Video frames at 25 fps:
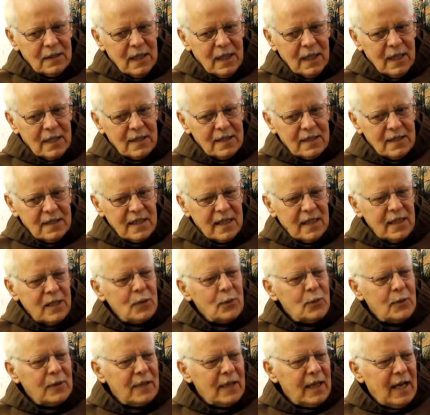as I say
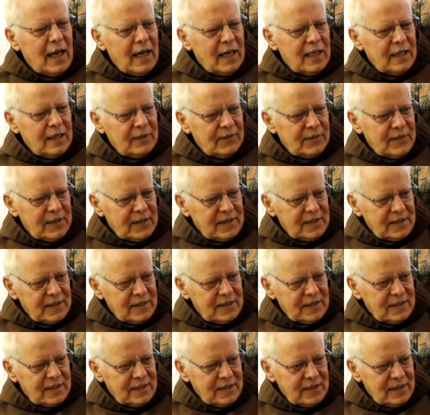there were nine of
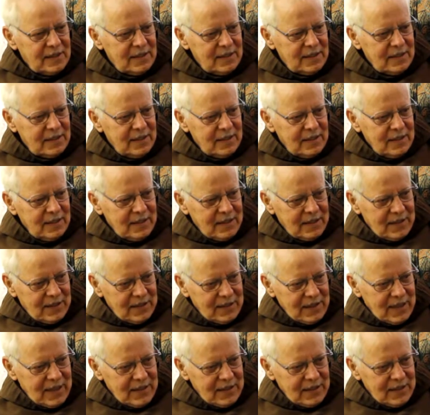us
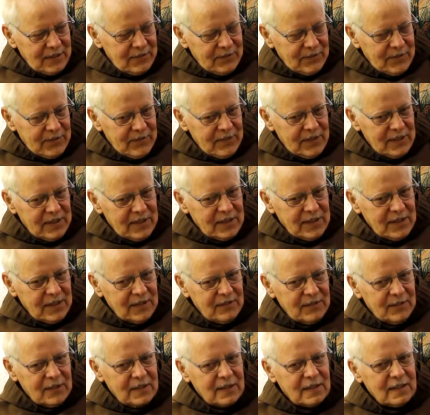in
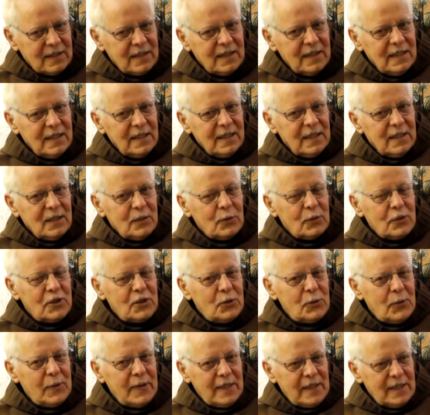1957 It
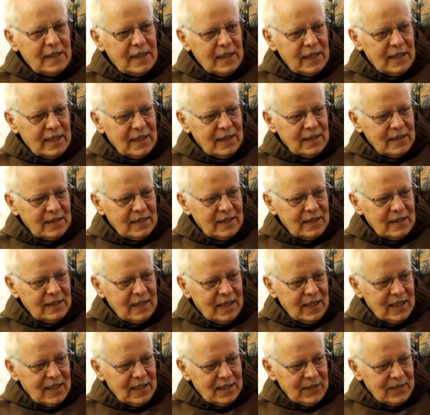was 28 in
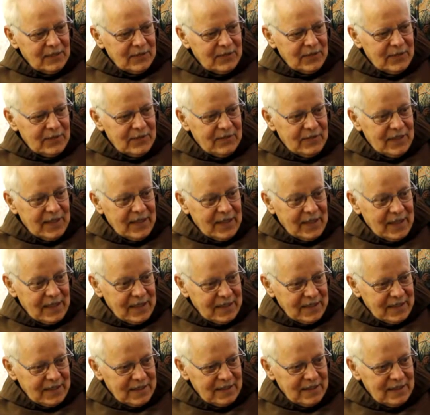
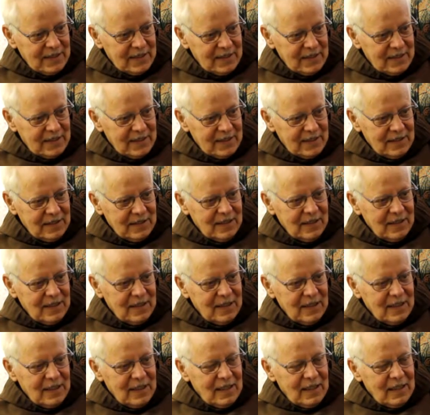1958
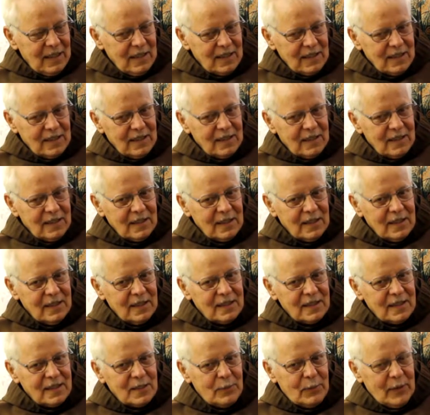then
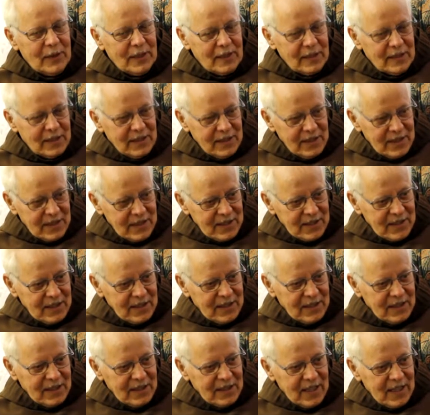uh, I spent a year
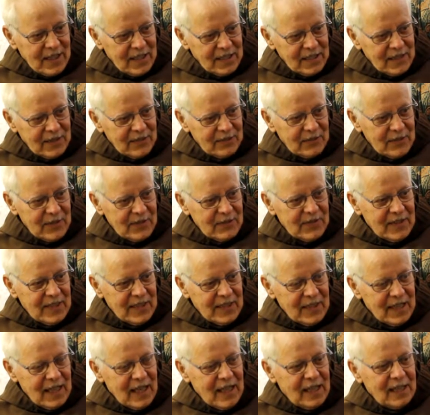there in
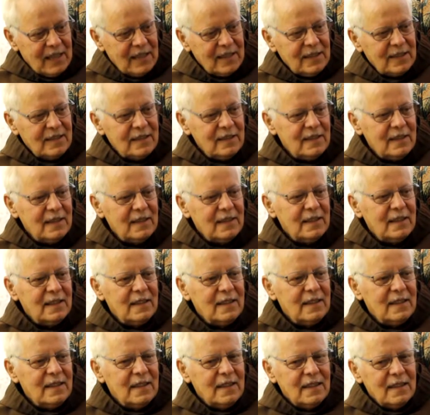1959
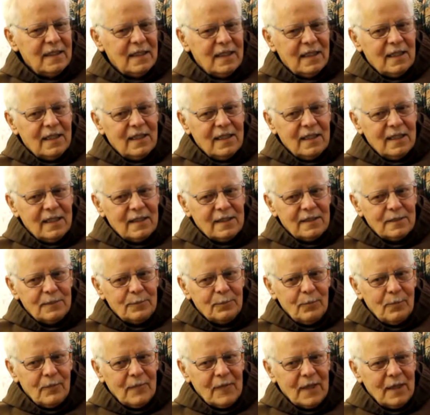and
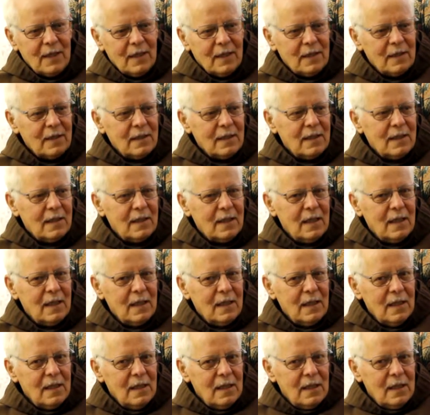then
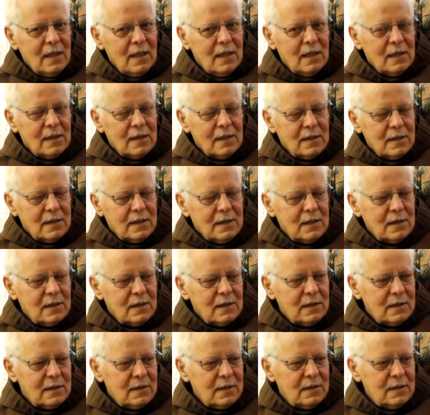uh,